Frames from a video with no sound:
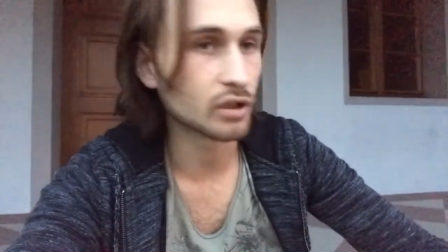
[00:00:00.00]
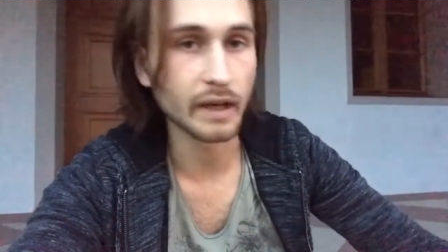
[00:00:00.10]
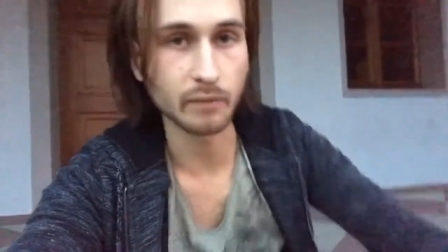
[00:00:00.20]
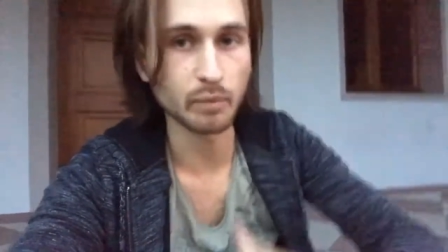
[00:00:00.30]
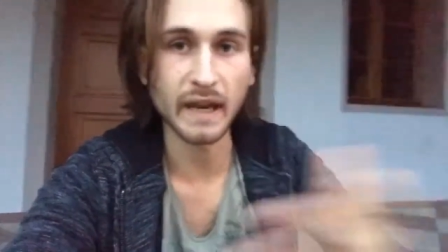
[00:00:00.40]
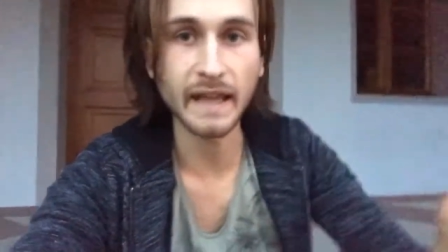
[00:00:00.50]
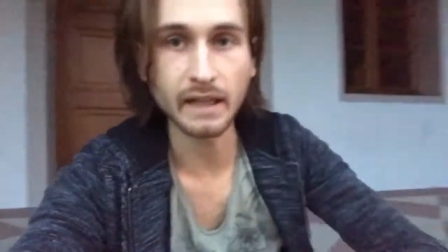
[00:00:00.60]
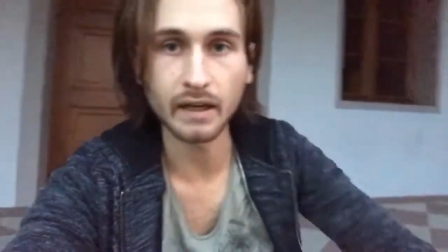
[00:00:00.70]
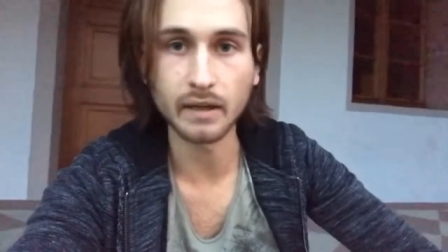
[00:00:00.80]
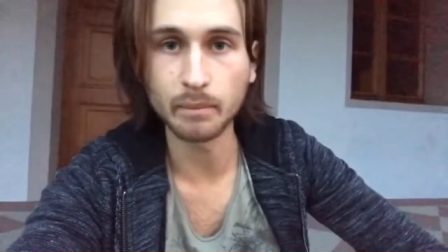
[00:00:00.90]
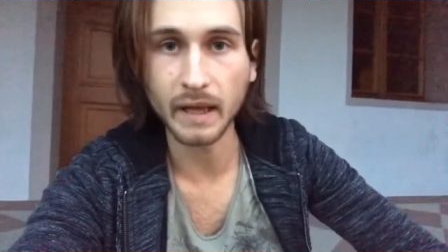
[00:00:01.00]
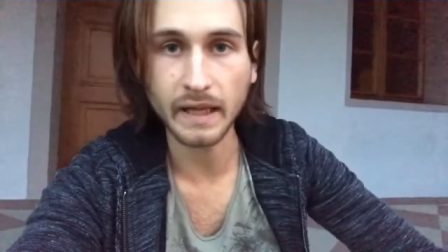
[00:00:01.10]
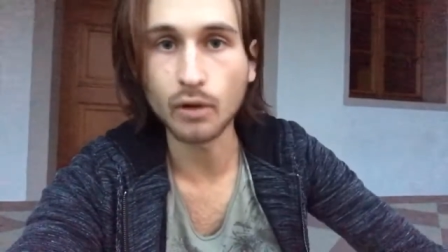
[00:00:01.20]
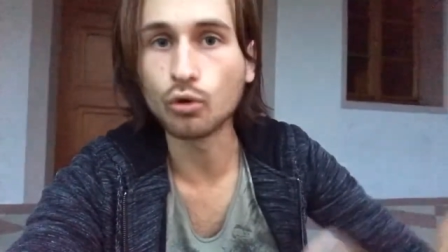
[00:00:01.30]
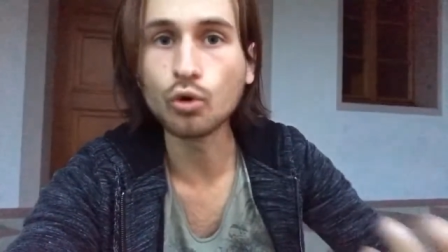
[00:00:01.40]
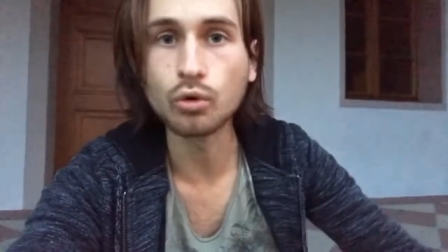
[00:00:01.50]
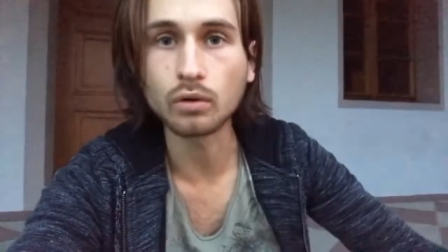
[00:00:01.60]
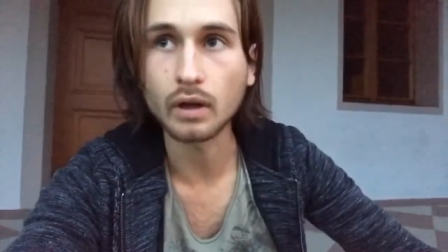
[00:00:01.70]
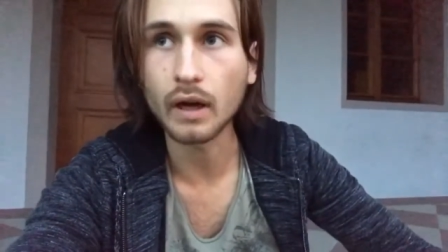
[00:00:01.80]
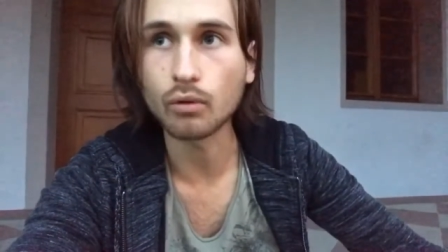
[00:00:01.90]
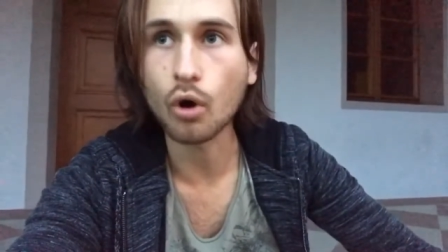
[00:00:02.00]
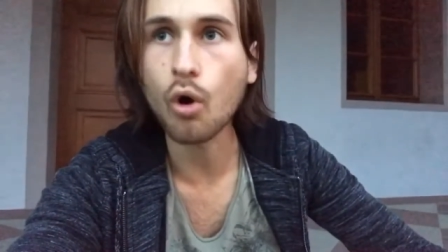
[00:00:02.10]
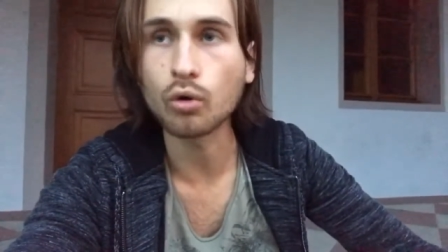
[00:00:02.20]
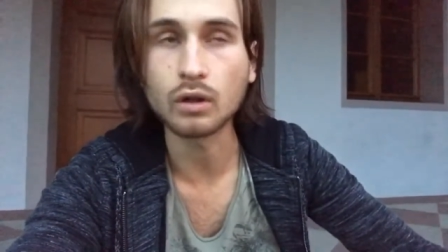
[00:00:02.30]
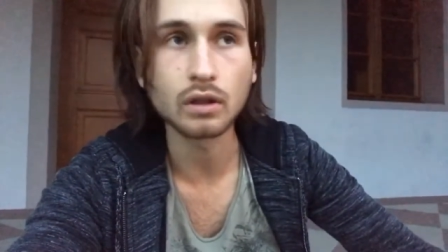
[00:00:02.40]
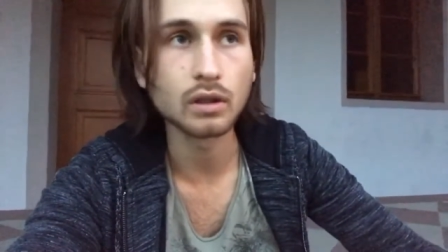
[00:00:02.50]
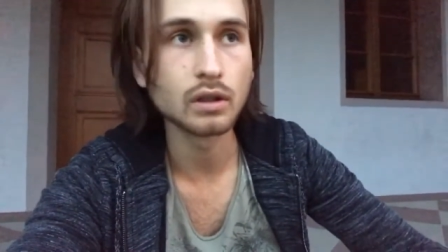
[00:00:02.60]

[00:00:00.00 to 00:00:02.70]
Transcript: uh, play a play a rule, a role